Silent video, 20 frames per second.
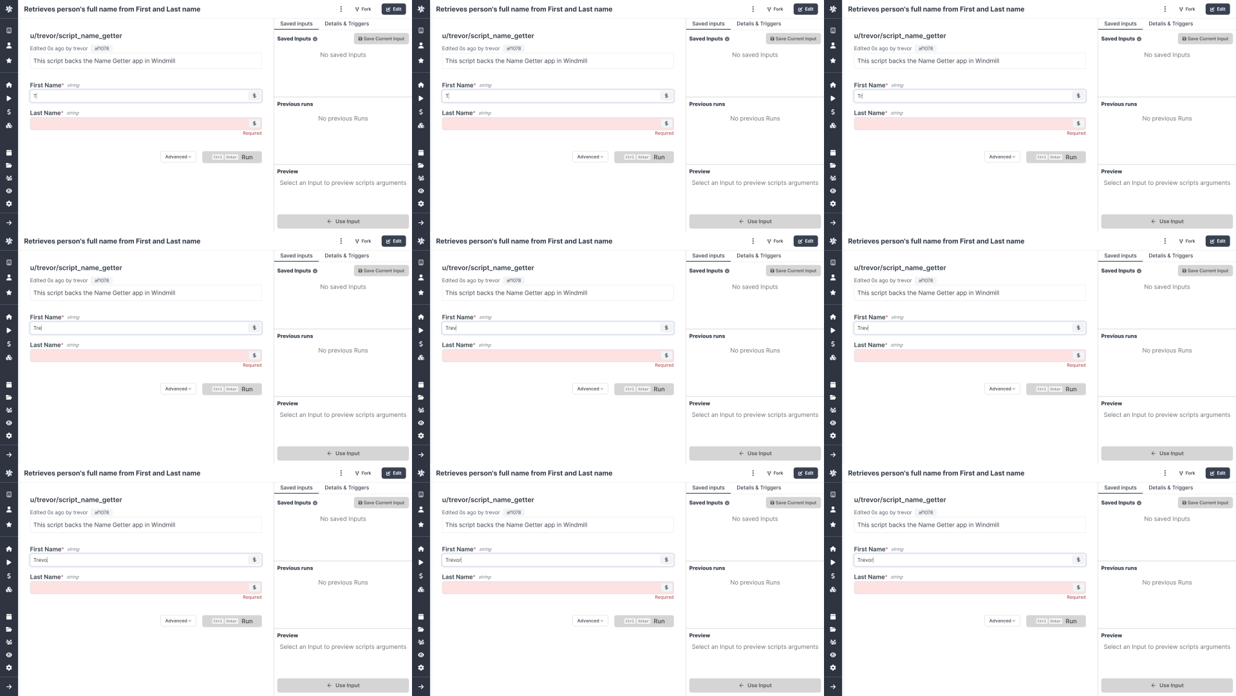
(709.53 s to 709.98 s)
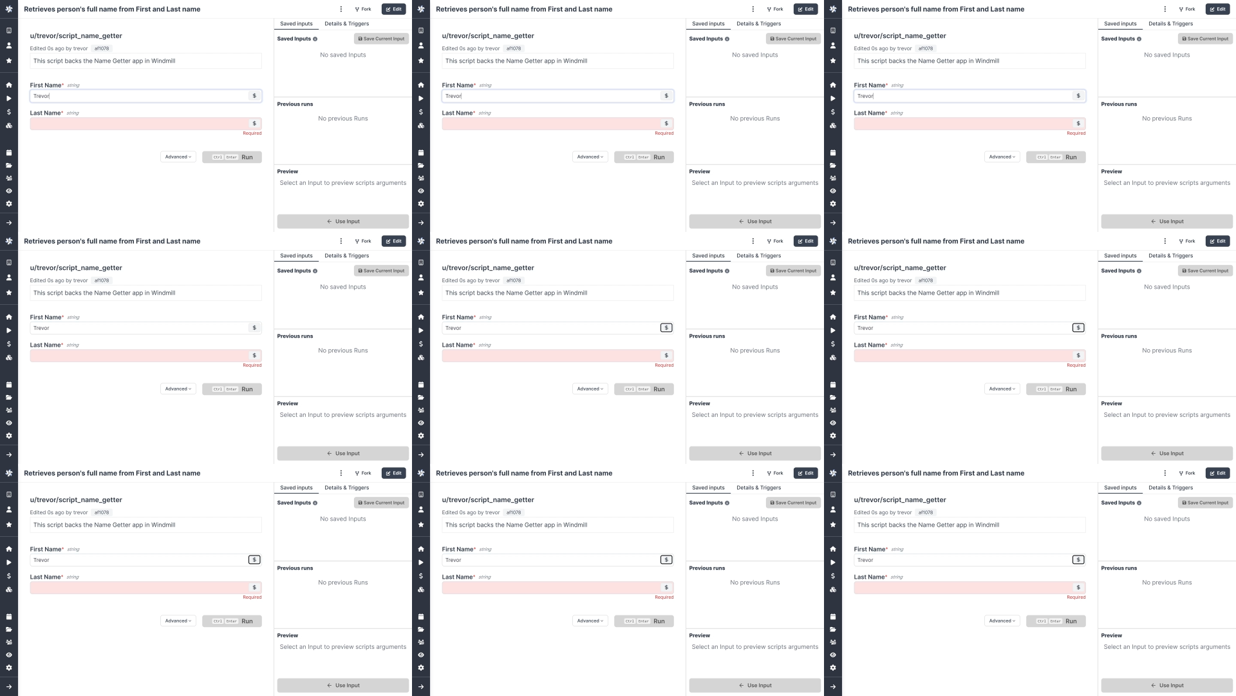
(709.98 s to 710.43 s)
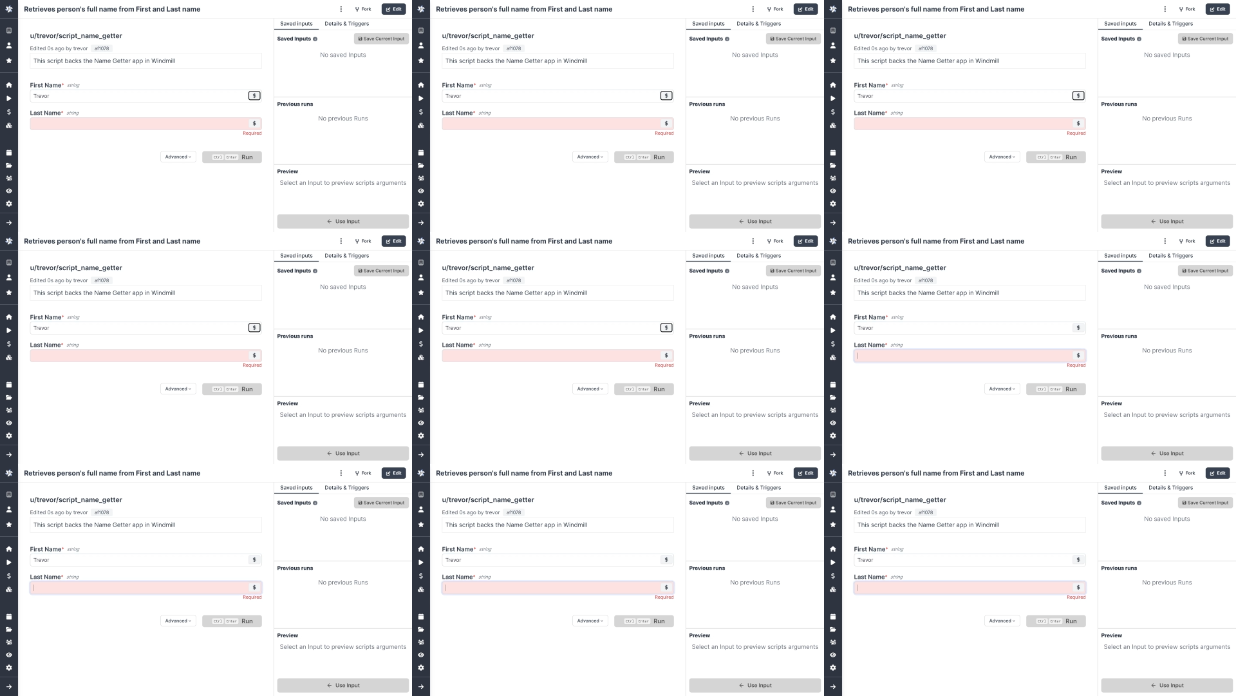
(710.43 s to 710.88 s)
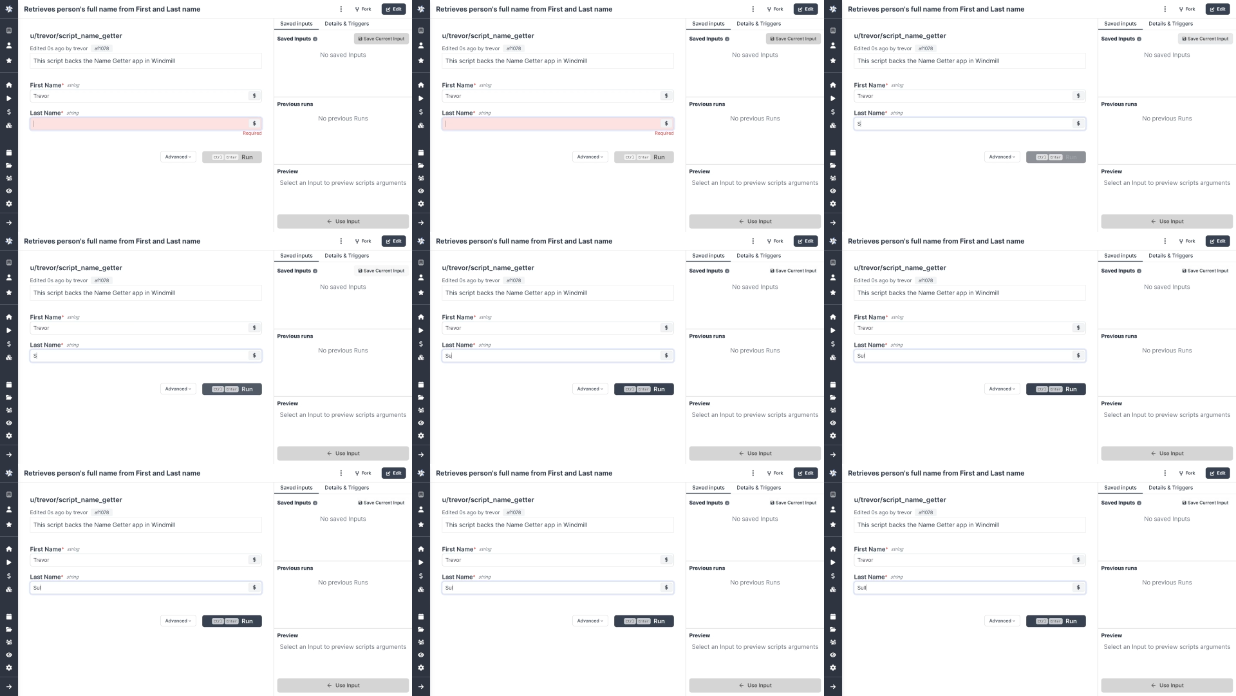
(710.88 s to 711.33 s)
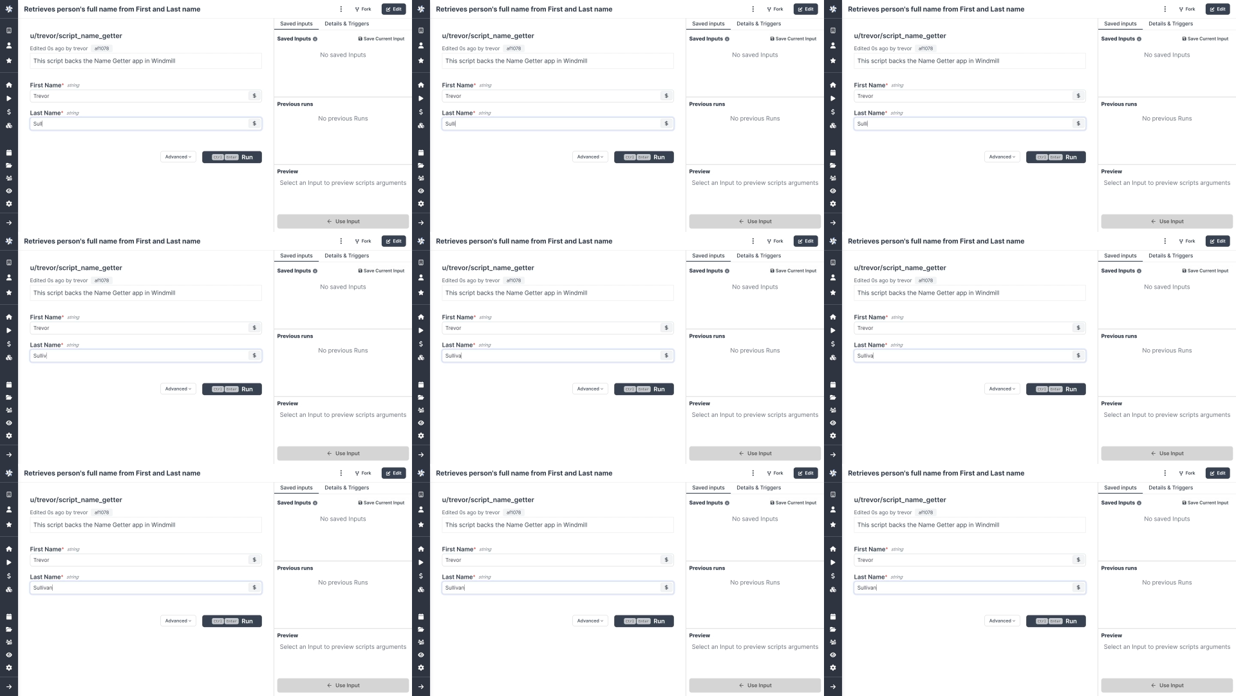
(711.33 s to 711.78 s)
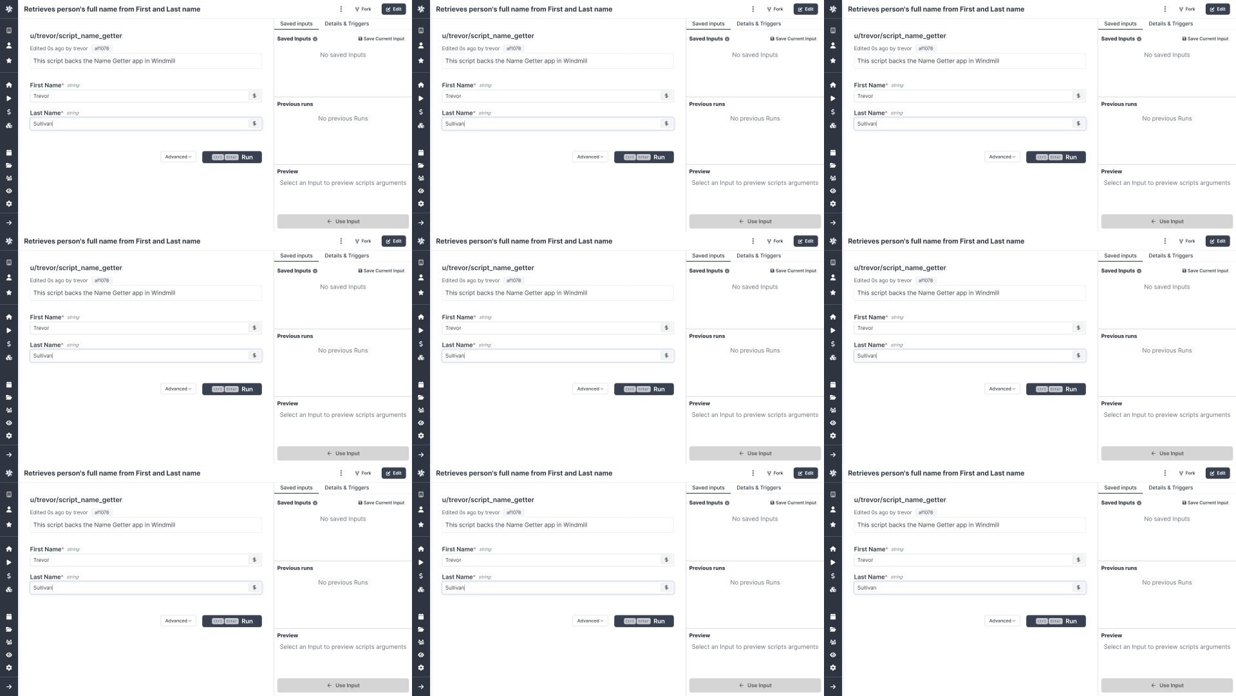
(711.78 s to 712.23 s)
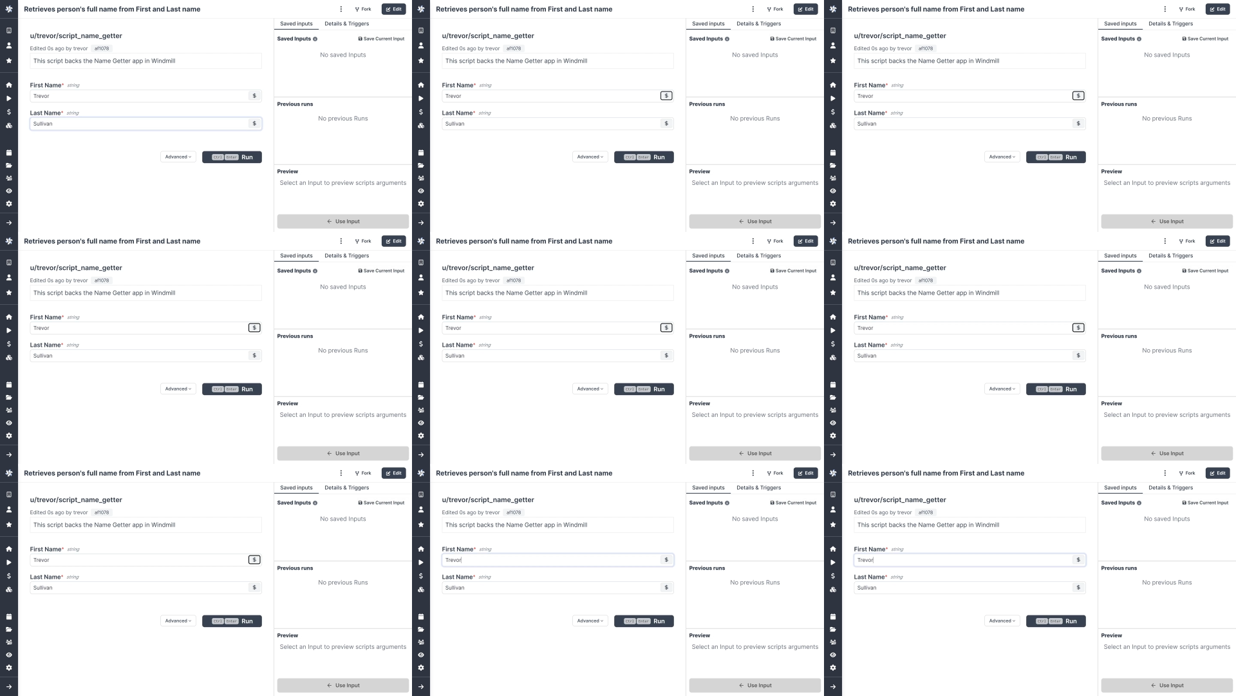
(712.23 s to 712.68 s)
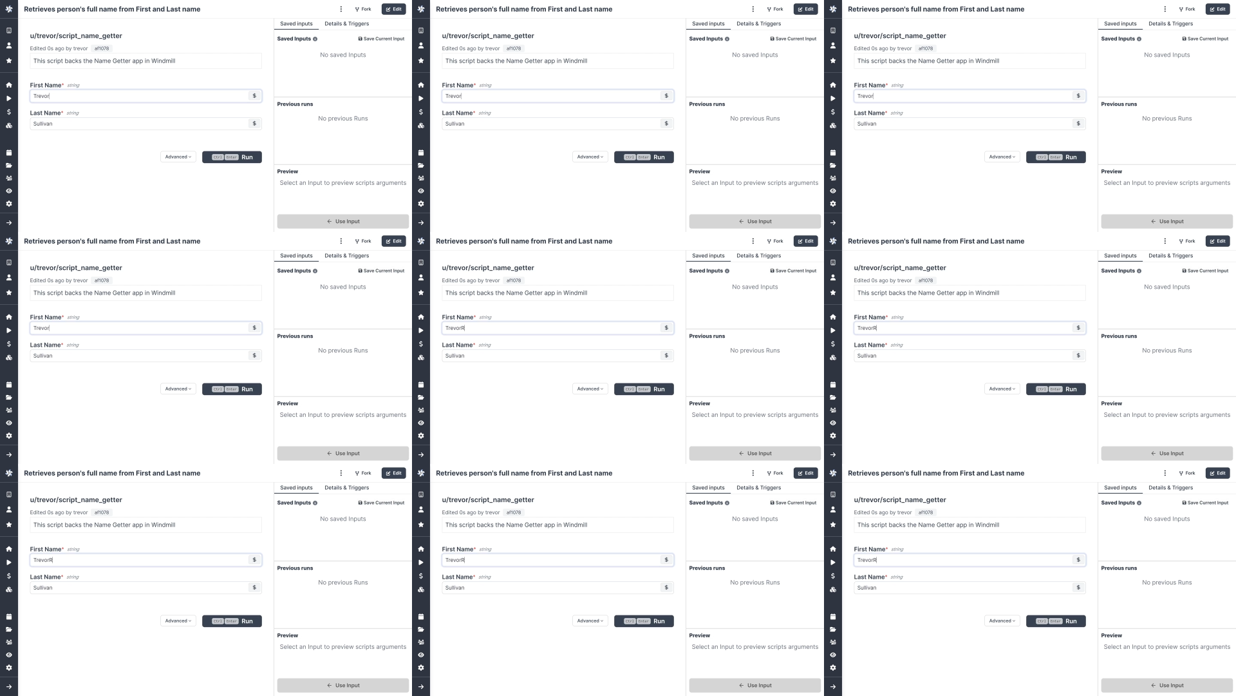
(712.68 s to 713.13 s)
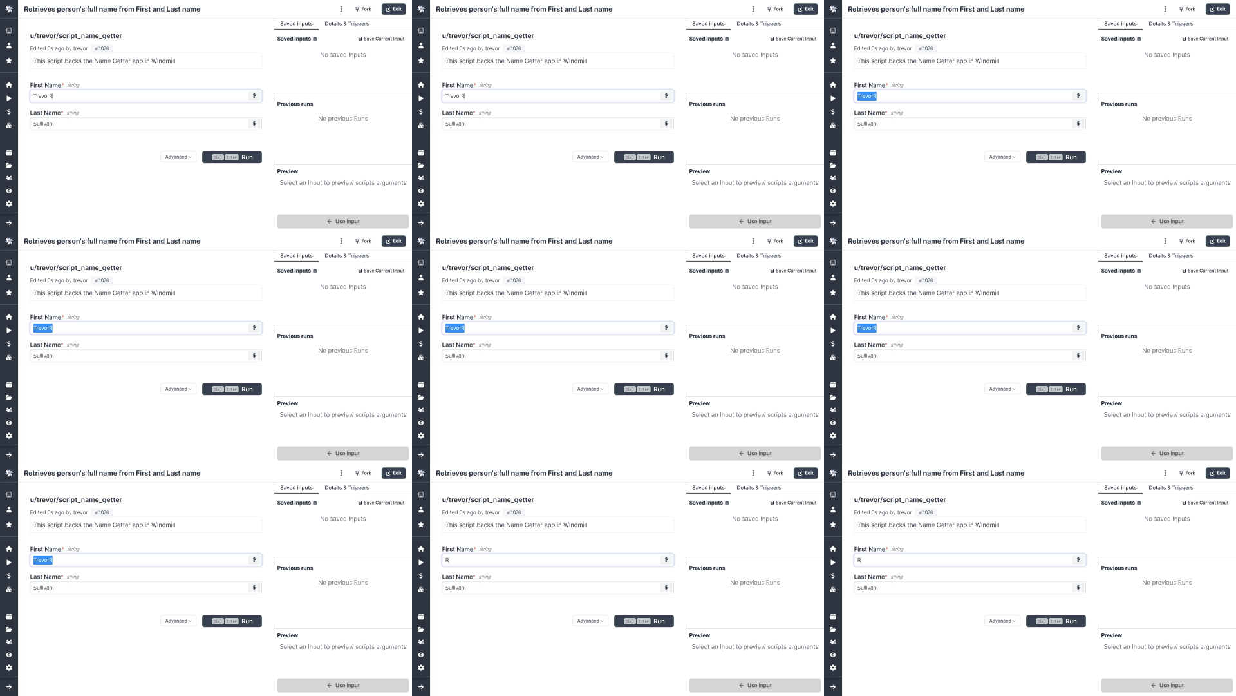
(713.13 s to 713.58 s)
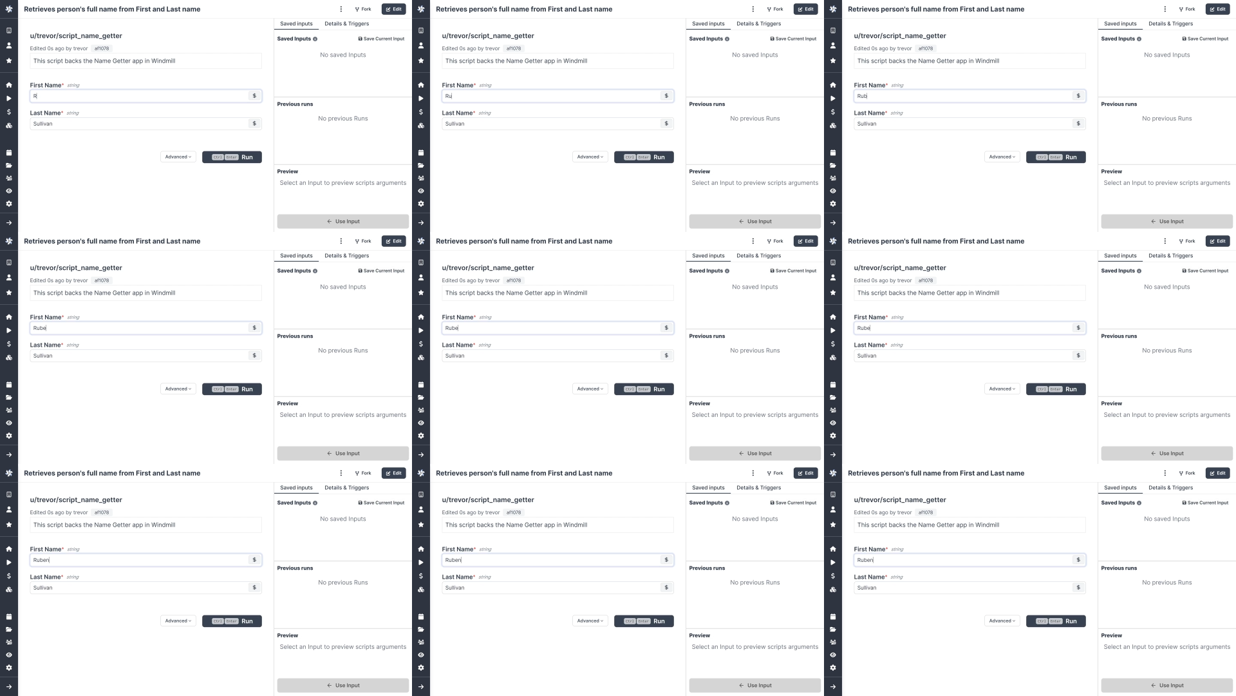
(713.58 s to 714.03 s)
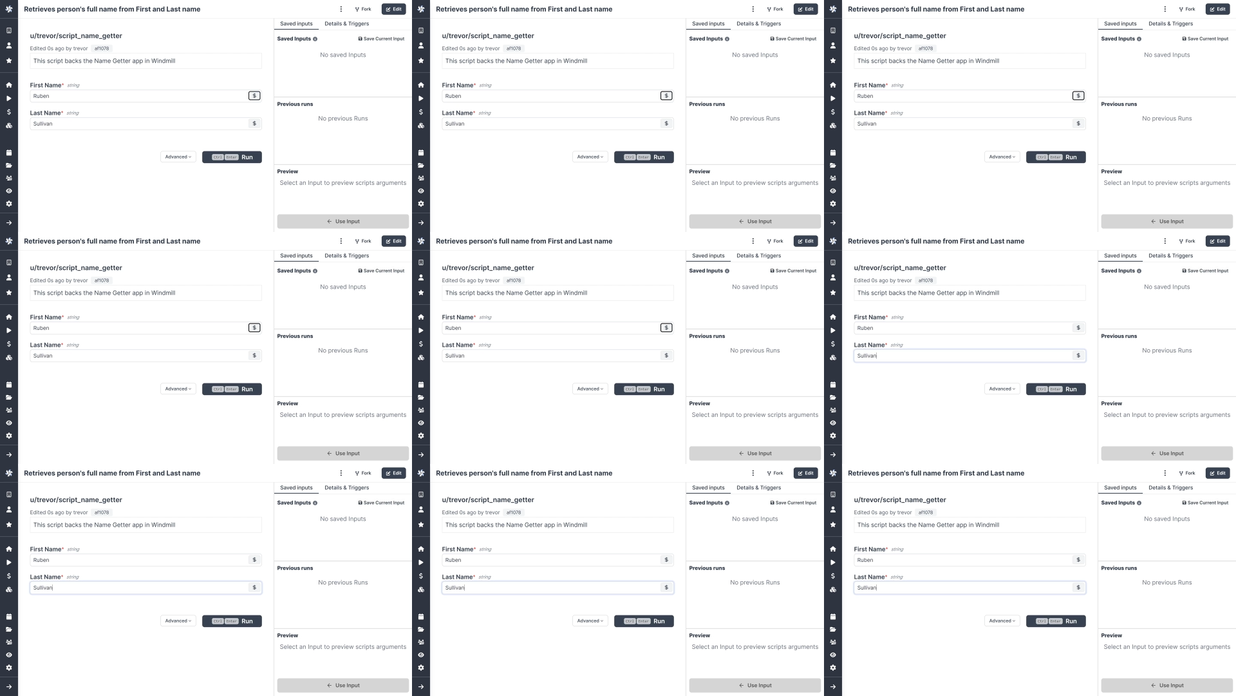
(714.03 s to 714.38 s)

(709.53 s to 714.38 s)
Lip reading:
Nobody's mouth can be seen.